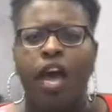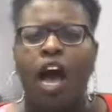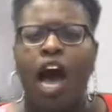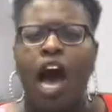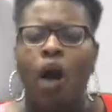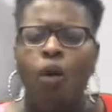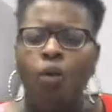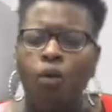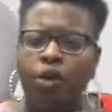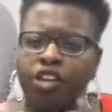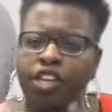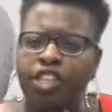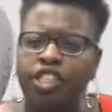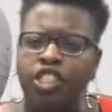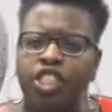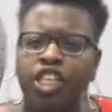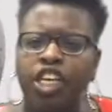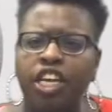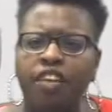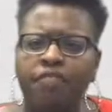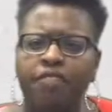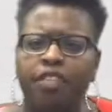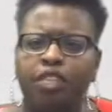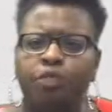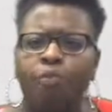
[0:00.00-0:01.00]
I want to
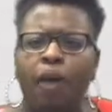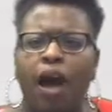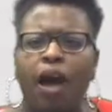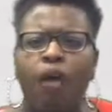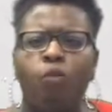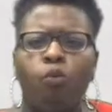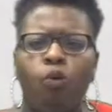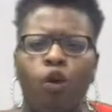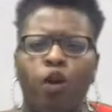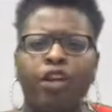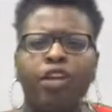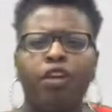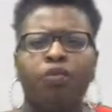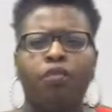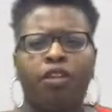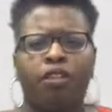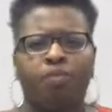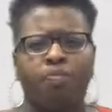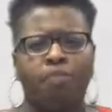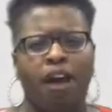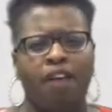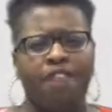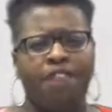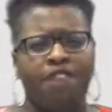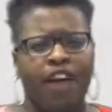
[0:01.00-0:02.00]
achieve this by working with
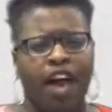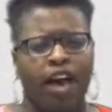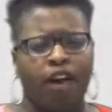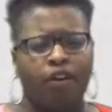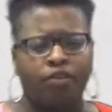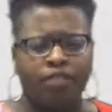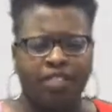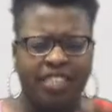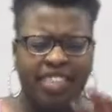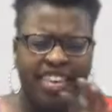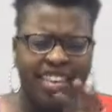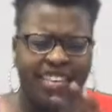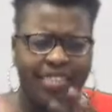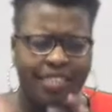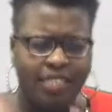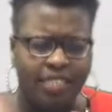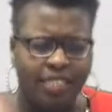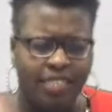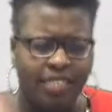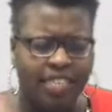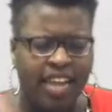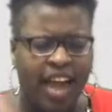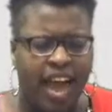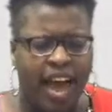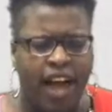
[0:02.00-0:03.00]
my faculty and
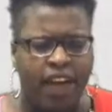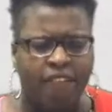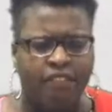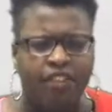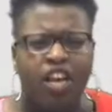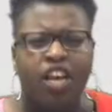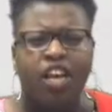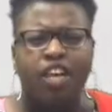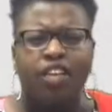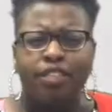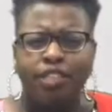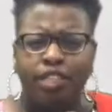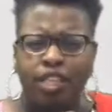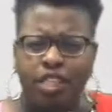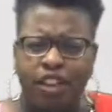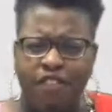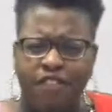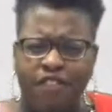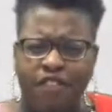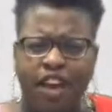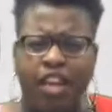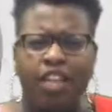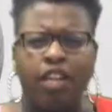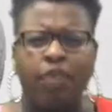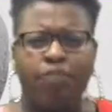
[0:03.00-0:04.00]
staff to
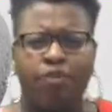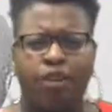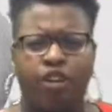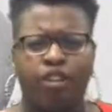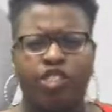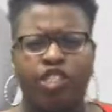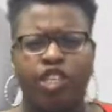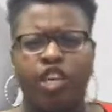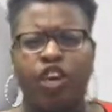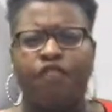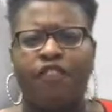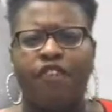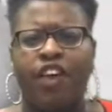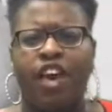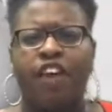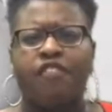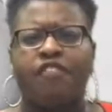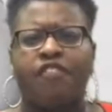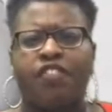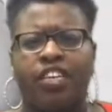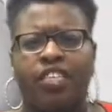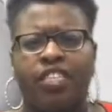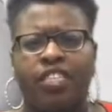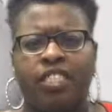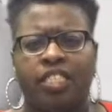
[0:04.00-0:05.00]
develop their self
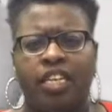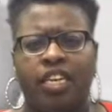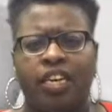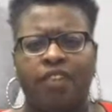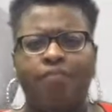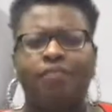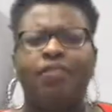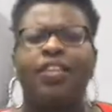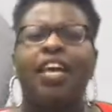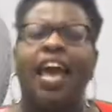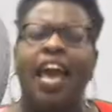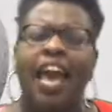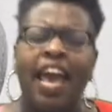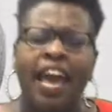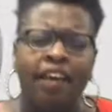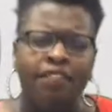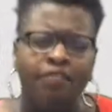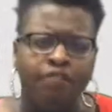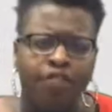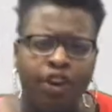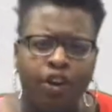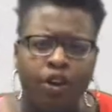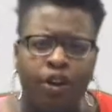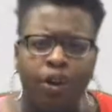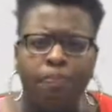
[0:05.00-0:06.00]
efficacy
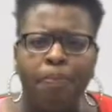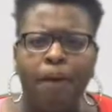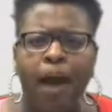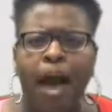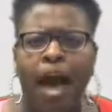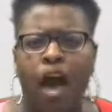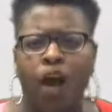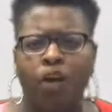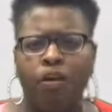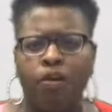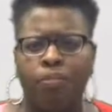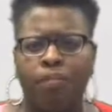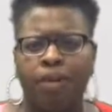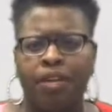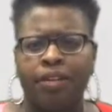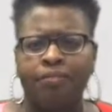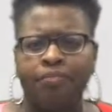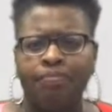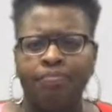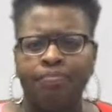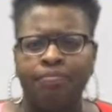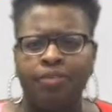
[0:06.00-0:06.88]
and their empowerment.